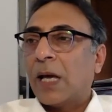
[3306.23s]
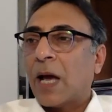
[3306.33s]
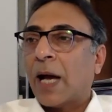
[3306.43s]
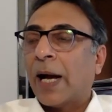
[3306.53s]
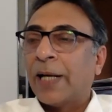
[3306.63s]

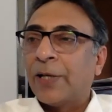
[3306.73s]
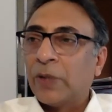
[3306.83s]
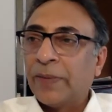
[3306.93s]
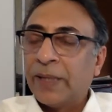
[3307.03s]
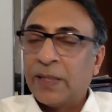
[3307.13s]
I
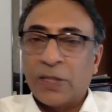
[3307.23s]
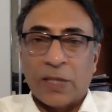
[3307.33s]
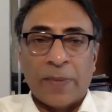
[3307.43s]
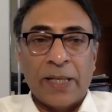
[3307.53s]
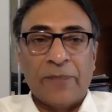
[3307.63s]
don't even,
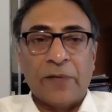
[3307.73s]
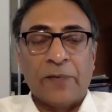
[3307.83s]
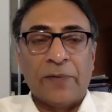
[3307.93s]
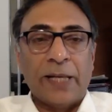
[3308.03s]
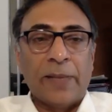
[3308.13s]
I mean,
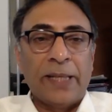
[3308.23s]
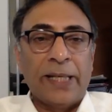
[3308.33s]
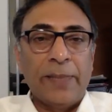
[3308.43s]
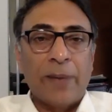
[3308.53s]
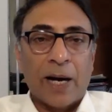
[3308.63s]
if they have been
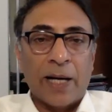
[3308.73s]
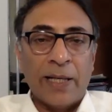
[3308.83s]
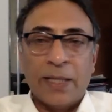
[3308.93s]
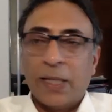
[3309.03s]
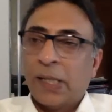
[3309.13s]

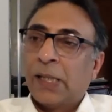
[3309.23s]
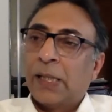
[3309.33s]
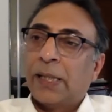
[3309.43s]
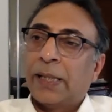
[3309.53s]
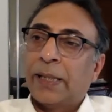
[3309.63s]
debarred
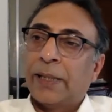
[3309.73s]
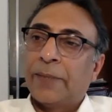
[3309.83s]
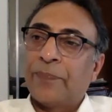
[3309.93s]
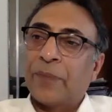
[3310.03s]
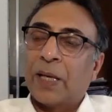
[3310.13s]

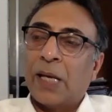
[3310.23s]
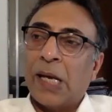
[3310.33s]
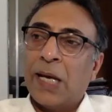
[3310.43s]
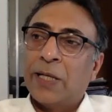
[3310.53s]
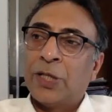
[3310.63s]

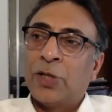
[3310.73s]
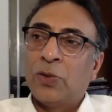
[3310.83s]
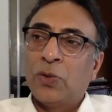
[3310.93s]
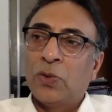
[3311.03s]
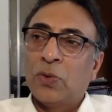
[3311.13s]

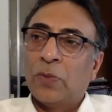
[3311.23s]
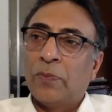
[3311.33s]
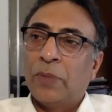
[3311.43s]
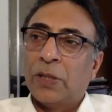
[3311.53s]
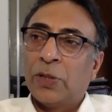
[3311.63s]
to
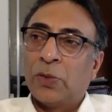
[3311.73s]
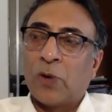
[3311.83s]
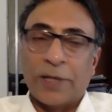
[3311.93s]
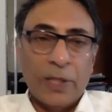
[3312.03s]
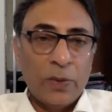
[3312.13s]

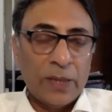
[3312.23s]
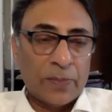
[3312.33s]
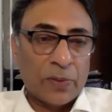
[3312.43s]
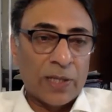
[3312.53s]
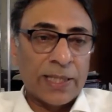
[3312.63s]
continue in the
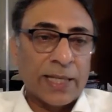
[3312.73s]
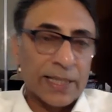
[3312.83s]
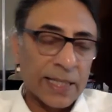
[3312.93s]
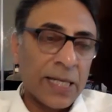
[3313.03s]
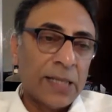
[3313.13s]

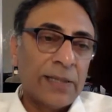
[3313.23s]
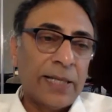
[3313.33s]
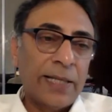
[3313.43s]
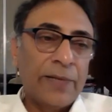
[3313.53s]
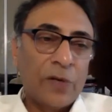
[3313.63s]
process,
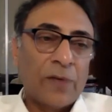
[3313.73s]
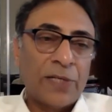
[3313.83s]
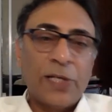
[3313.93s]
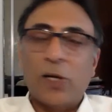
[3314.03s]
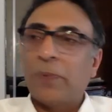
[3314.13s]
then they would
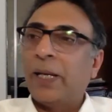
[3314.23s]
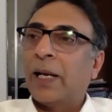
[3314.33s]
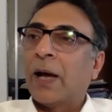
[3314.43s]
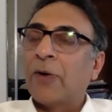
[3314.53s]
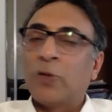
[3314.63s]
obviously not be
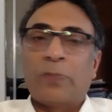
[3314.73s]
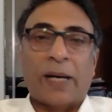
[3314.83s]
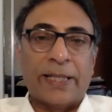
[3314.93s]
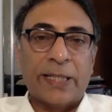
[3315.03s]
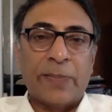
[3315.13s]
allowed to
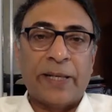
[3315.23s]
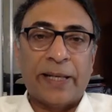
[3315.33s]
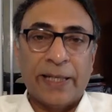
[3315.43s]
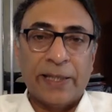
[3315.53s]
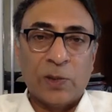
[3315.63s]
participate
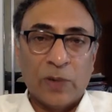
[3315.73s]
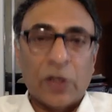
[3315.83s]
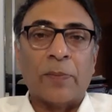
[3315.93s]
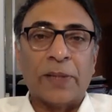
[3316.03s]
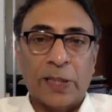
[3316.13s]
again through a
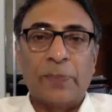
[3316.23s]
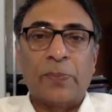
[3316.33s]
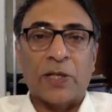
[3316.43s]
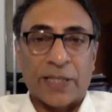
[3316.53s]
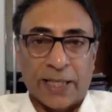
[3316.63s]
competitive
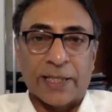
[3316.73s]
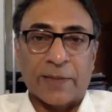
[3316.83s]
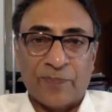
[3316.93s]
process.